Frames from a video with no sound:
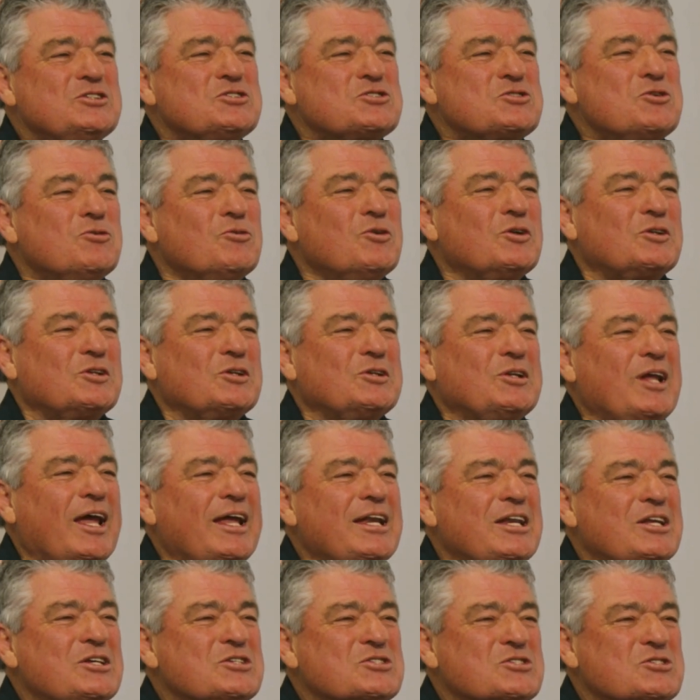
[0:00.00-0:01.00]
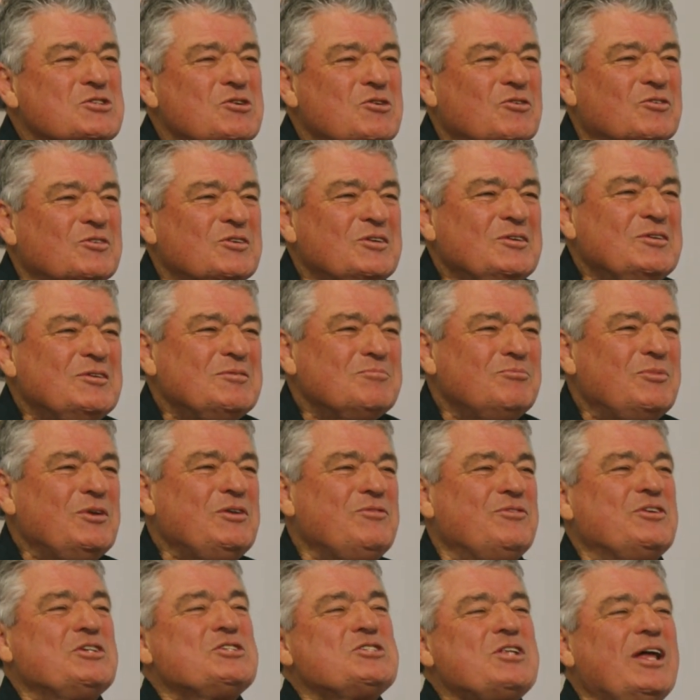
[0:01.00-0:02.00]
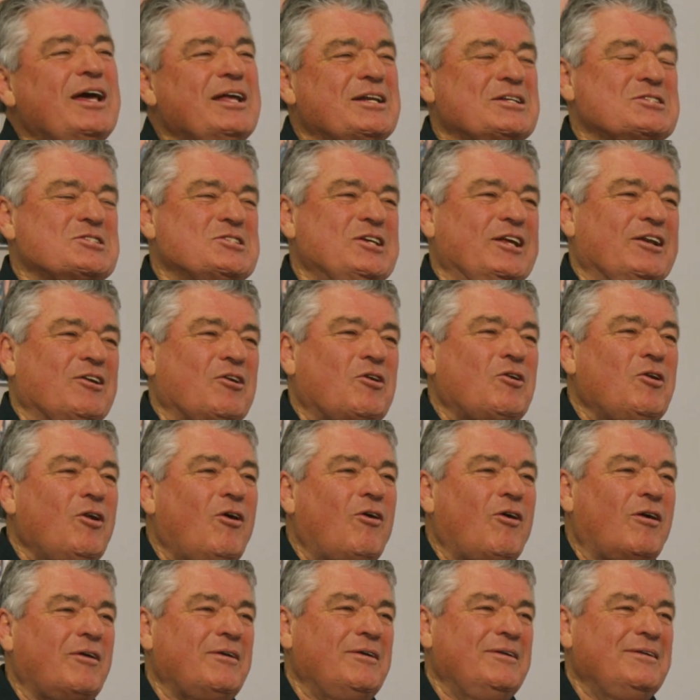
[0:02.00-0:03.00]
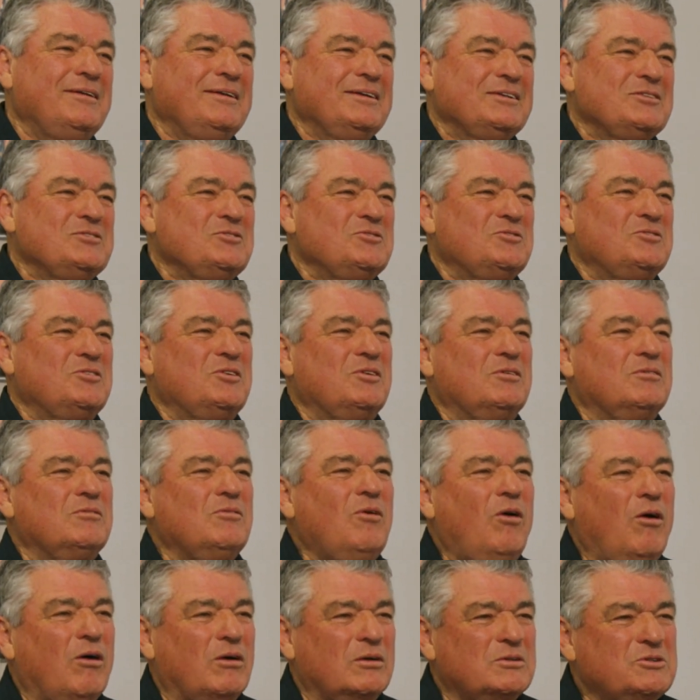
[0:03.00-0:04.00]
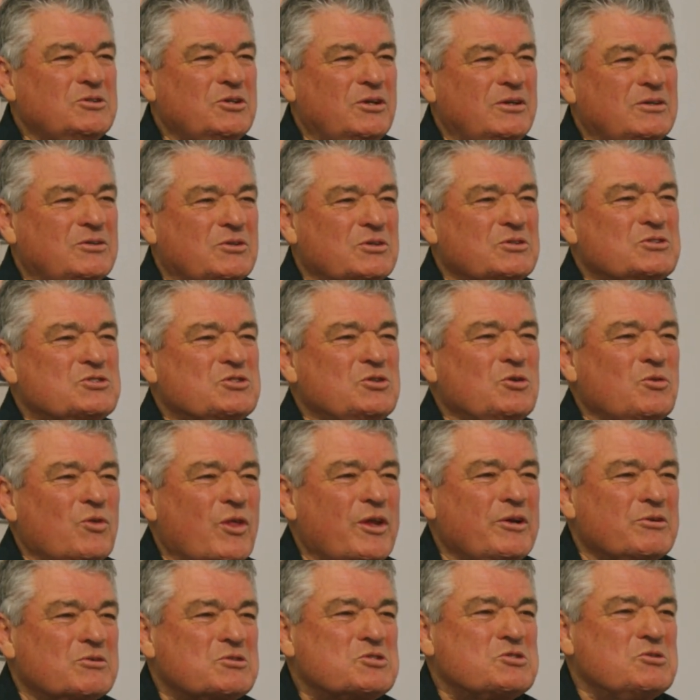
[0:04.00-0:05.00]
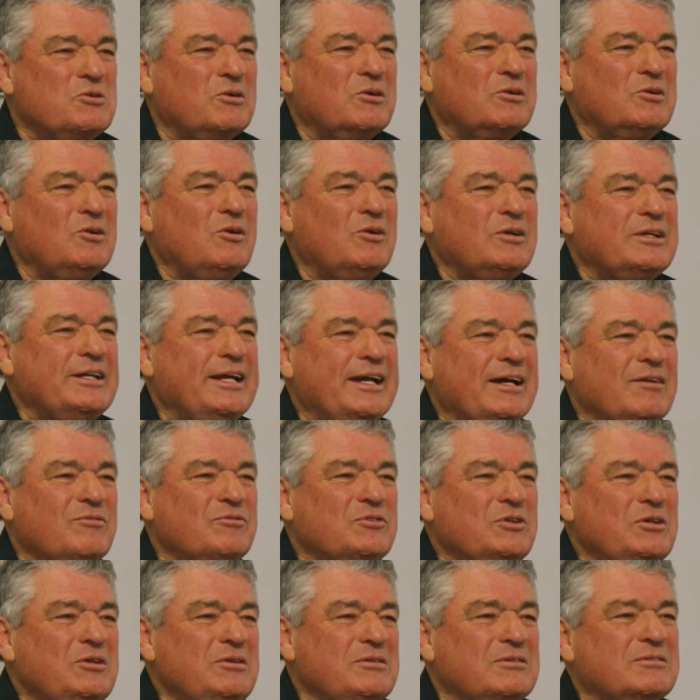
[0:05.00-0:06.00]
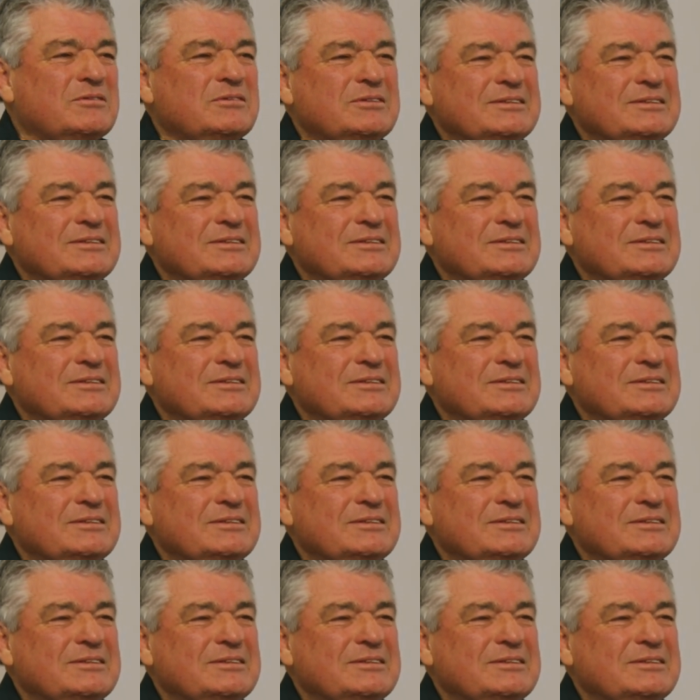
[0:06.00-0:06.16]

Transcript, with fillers: You still got the day to yourself. Yeah, if you start call. at ten o'clock, too late. Oh, it's true, geez, mate. You're still there at two o'clock in the afternoon.